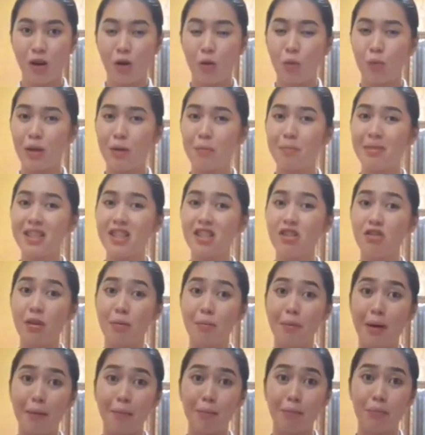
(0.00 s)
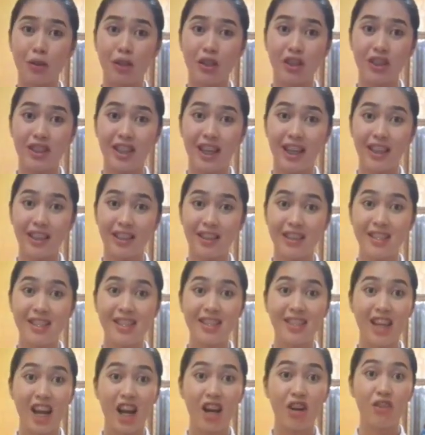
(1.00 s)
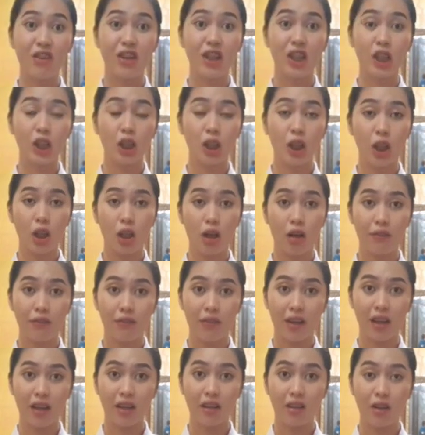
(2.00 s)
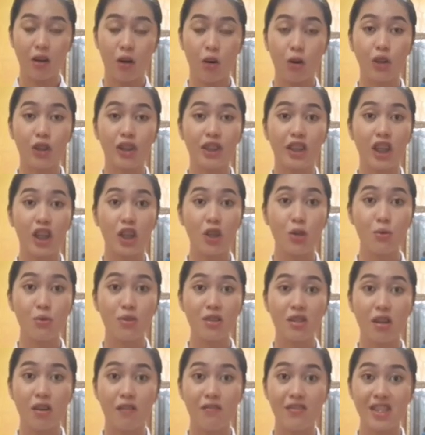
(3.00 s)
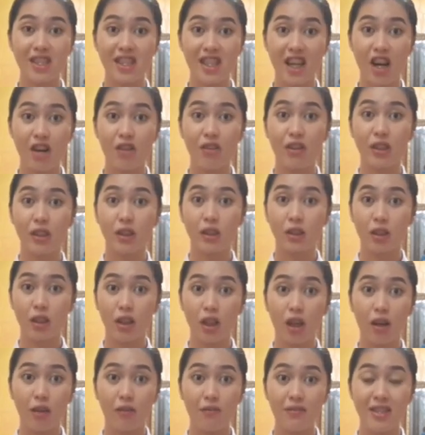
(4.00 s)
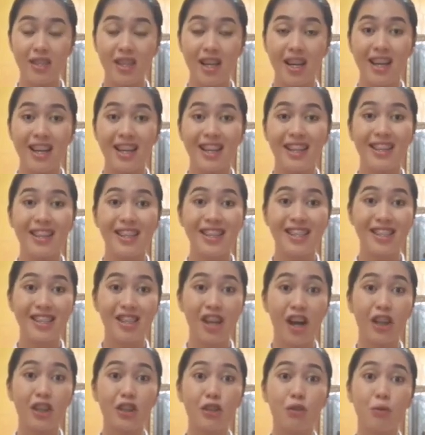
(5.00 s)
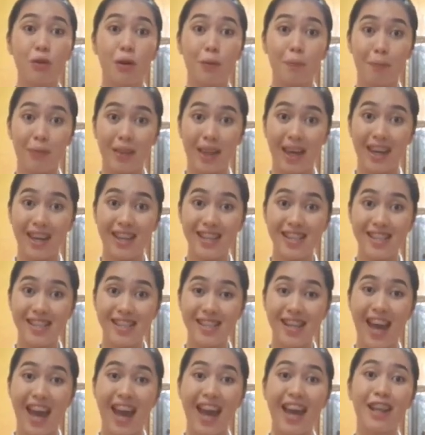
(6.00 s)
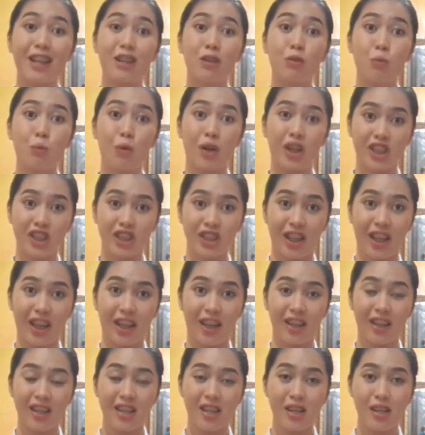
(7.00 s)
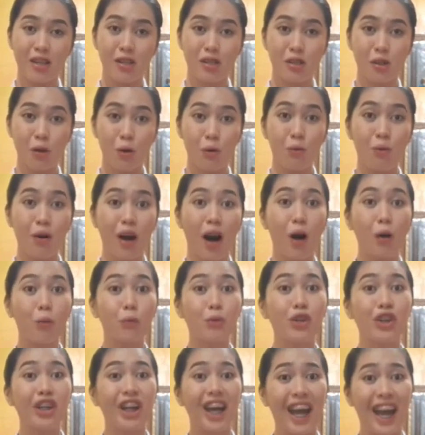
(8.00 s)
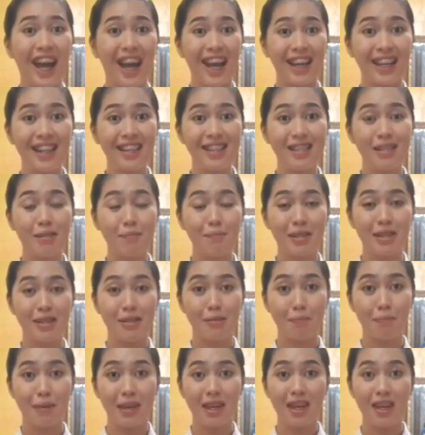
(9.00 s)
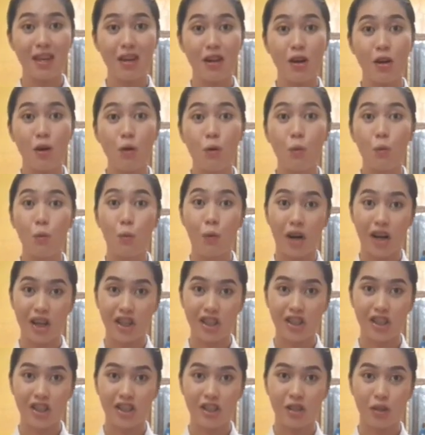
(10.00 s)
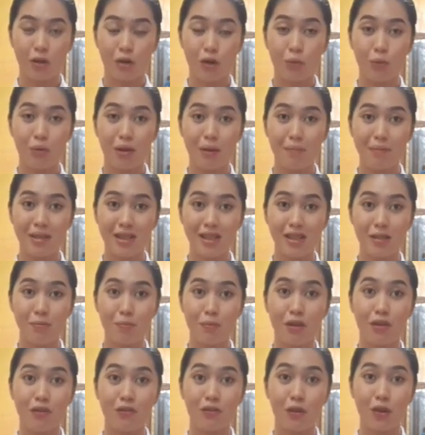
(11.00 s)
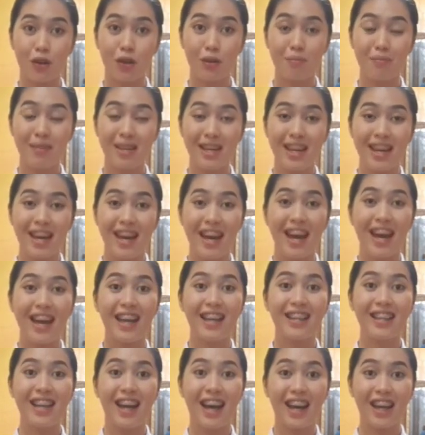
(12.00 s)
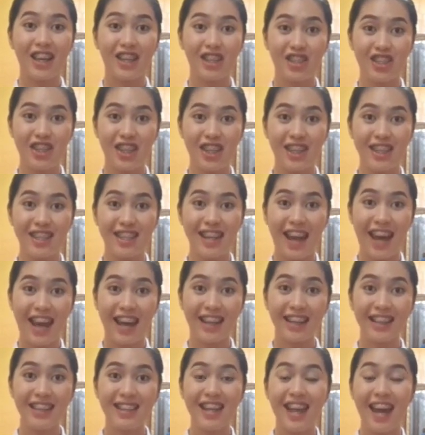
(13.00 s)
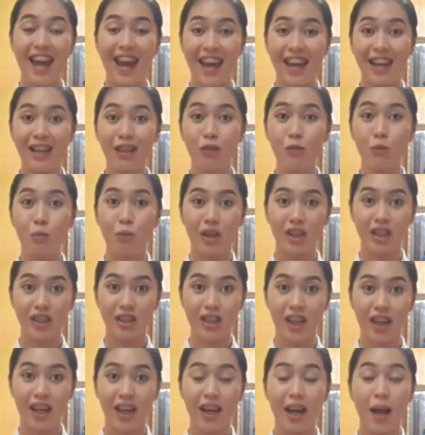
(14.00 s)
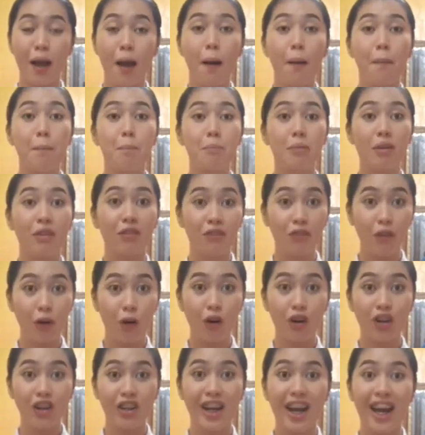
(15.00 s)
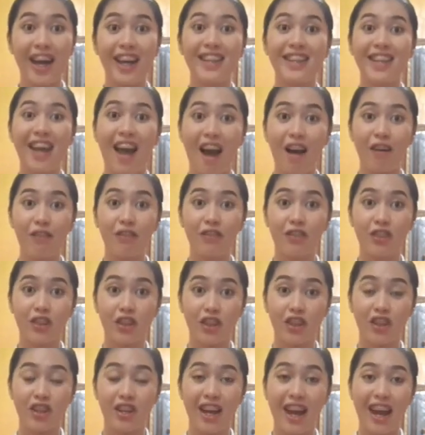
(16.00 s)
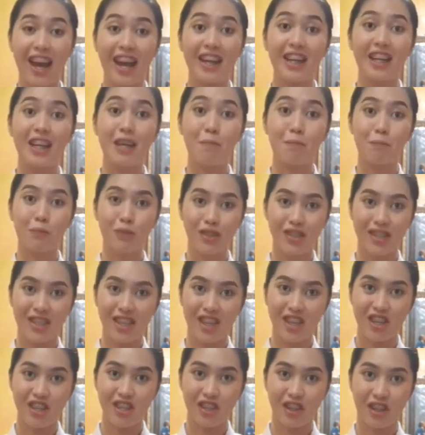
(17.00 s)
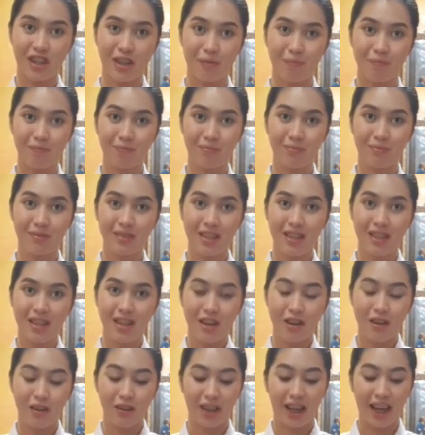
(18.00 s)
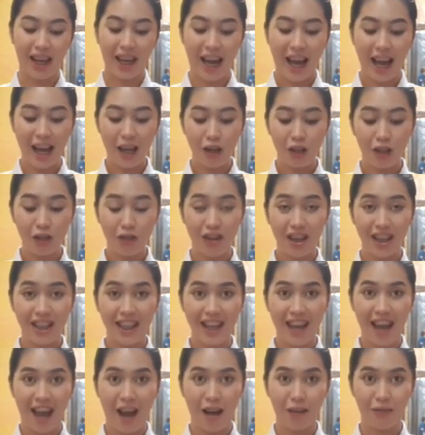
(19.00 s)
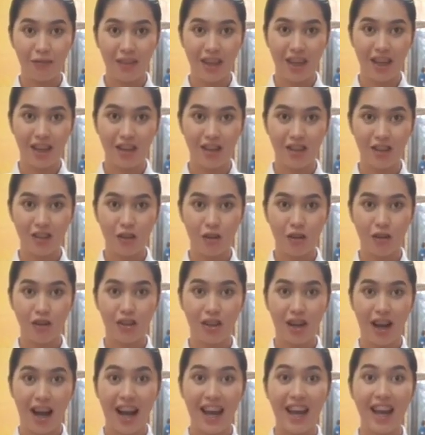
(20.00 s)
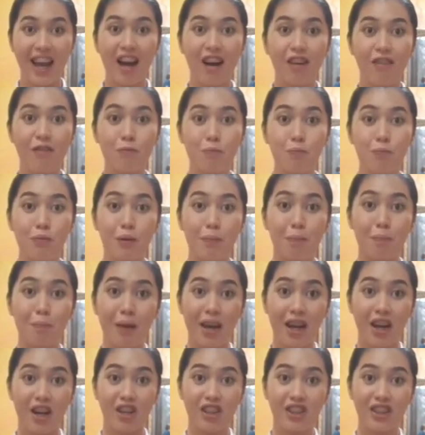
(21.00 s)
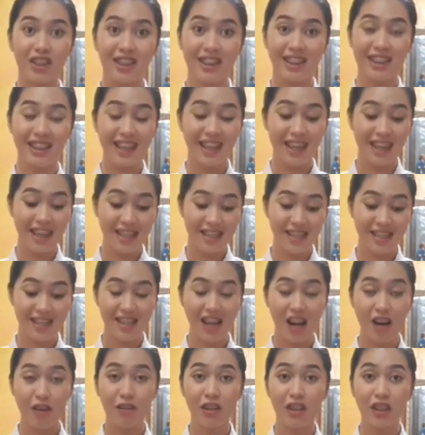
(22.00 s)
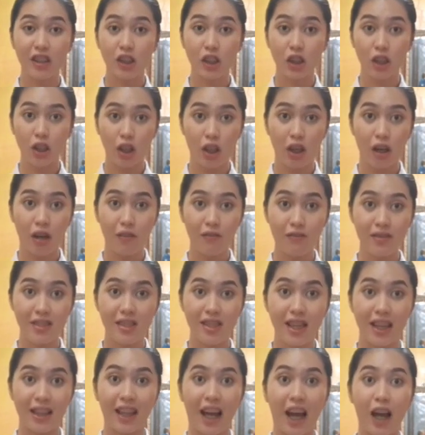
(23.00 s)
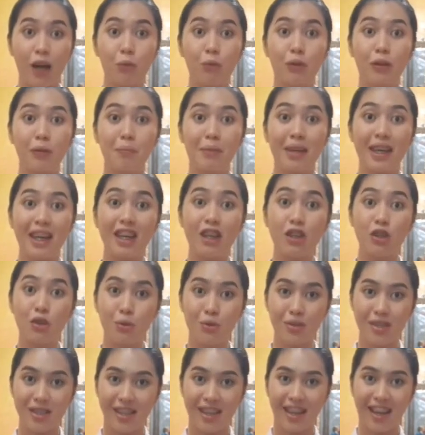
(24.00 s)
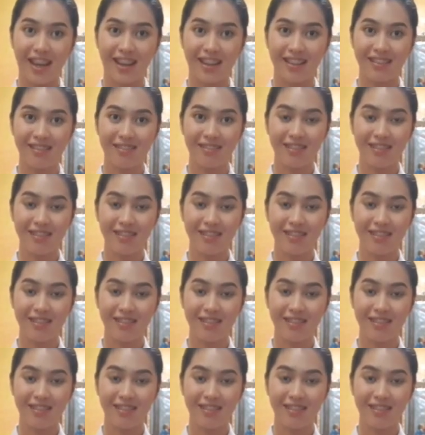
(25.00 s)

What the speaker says: We must remember that sterile gloving or the use of sterile gloves does not replace hand washing. So our hands must be washed, or we must perform hand hygiene and hand washing before and after any procedure. Okay, I already have here, or I have prepared these sterile gloves that I will be using.